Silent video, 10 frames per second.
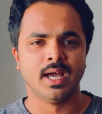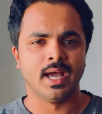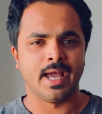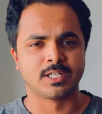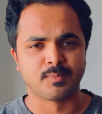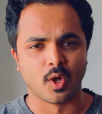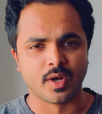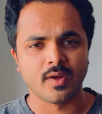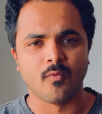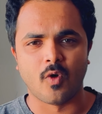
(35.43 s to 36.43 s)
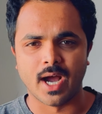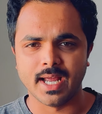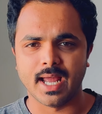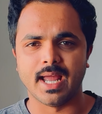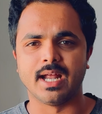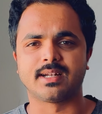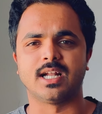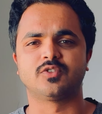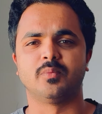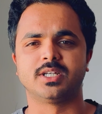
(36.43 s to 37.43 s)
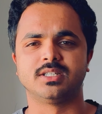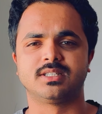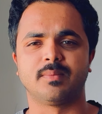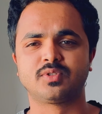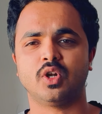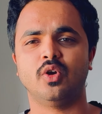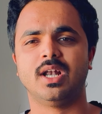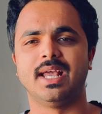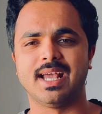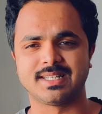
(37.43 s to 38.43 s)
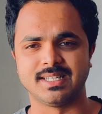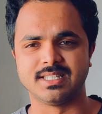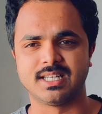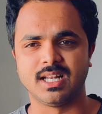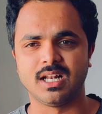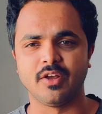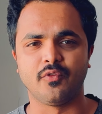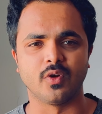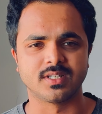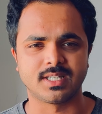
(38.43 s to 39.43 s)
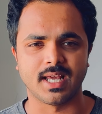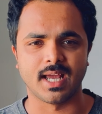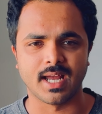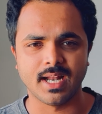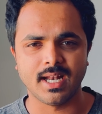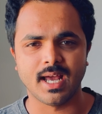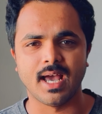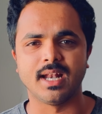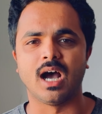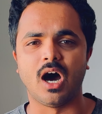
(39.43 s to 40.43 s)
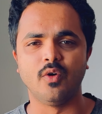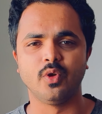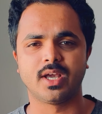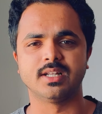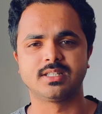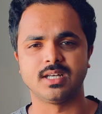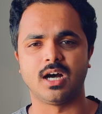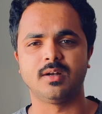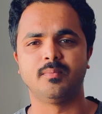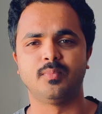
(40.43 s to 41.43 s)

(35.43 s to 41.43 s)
exploring why AI transformation is absolutely essential if you want to stay ahead and how you can start